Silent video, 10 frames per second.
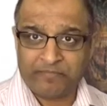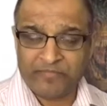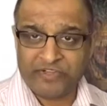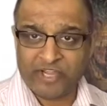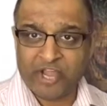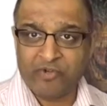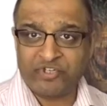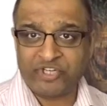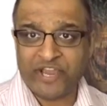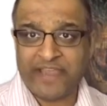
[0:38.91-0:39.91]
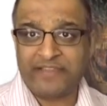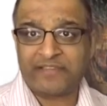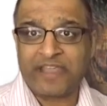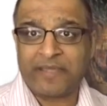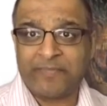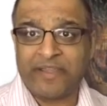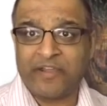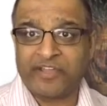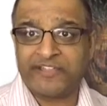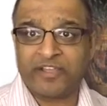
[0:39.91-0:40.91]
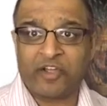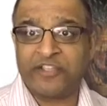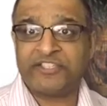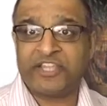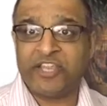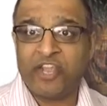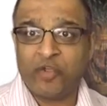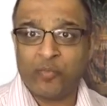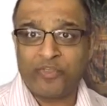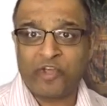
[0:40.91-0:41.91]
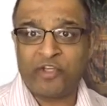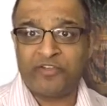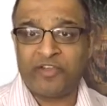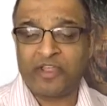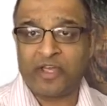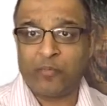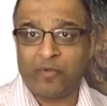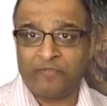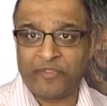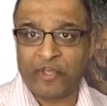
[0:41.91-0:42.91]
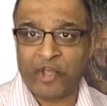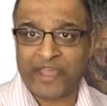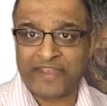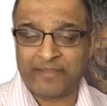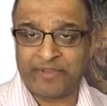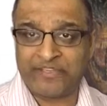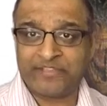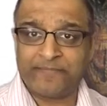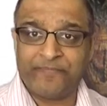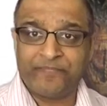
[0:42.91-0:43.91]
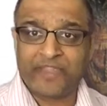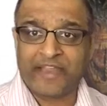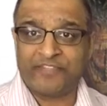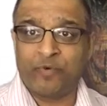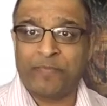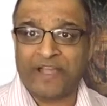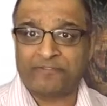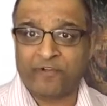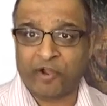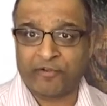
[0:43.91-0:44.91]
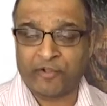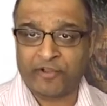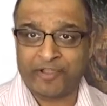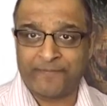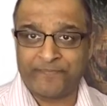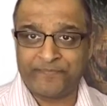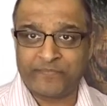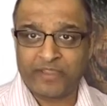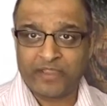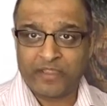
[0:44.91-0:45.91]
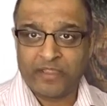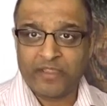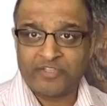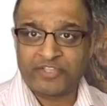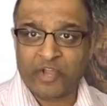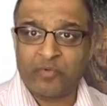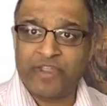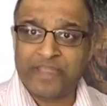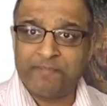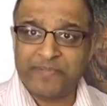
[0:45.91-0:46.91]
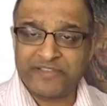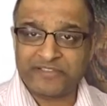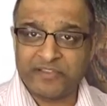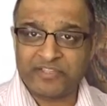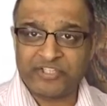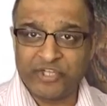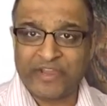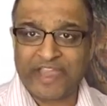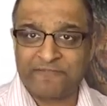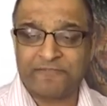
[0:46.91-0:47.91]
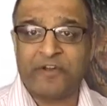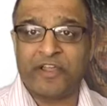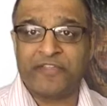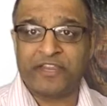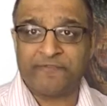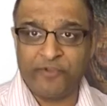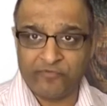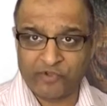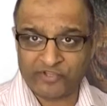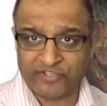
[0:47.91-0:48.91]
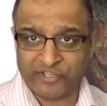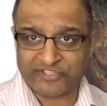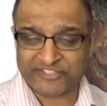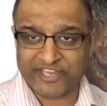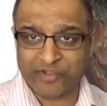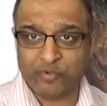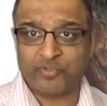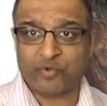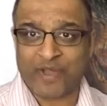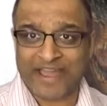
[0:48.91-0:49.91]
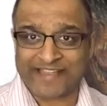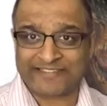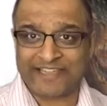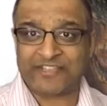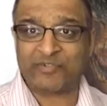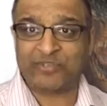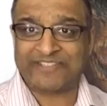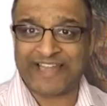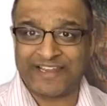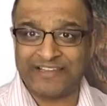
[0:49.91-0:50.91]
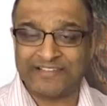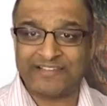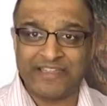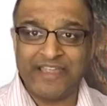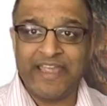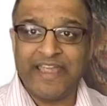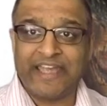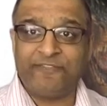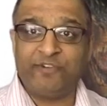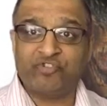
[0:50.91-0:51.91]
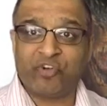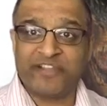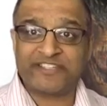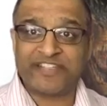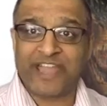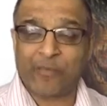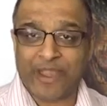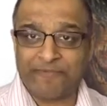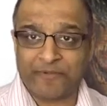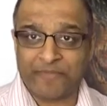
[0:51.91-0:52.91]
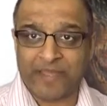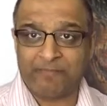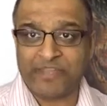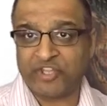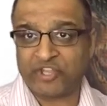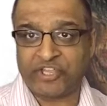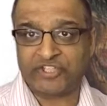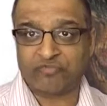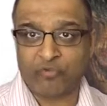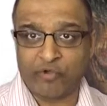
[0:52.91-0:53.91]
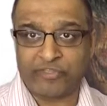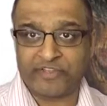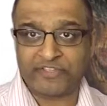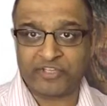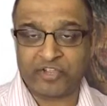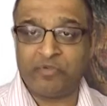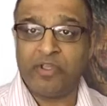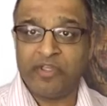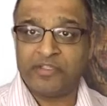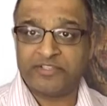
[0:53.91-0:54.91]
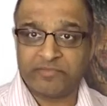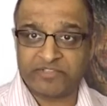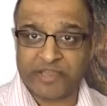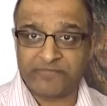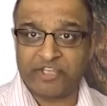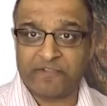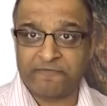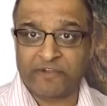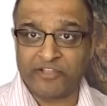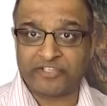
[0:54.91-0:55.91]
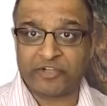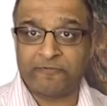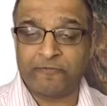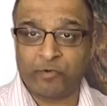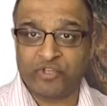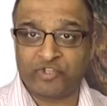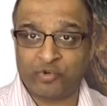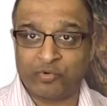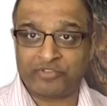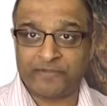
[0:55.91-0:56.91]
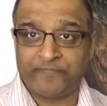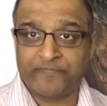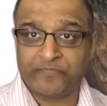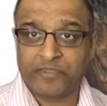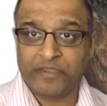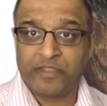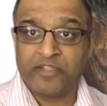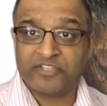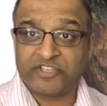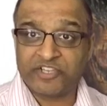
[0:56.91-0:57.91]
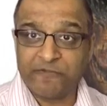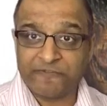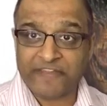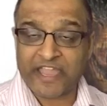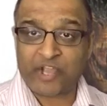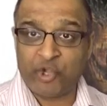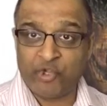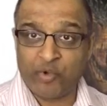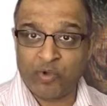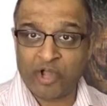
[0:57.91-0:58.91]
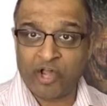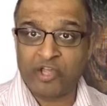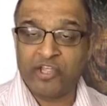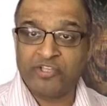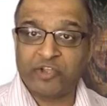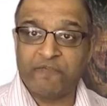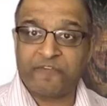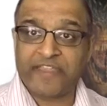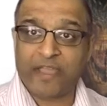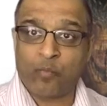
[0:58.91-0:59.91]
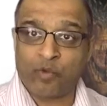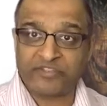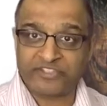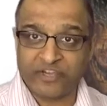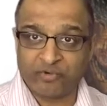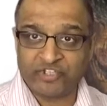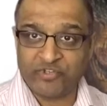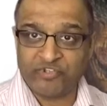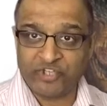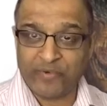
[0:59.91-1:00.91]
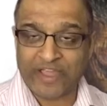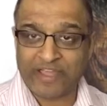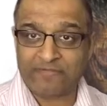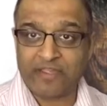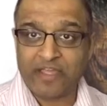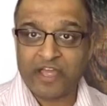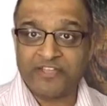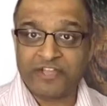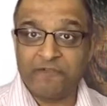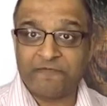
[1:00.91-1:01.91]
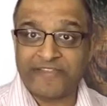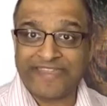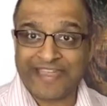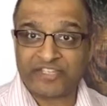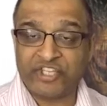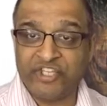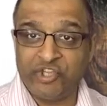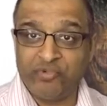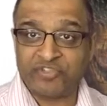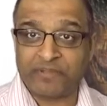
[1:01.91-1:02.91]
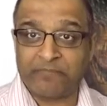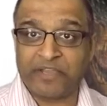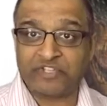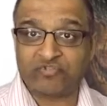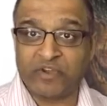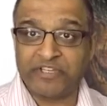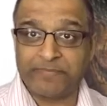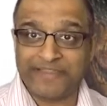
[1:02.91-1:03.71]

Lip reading: negotiate and be nicey with her enemies, and it's all backfiring on her. So in business, you can find that if you've got certain skills or assets or talents, and if you try and stay away from them because you think it's the wrong thing to do, sometimes you can find yourself falling short. So don't forget who you are, don't forget what skills you do have, and don't forget to use them, because trying to be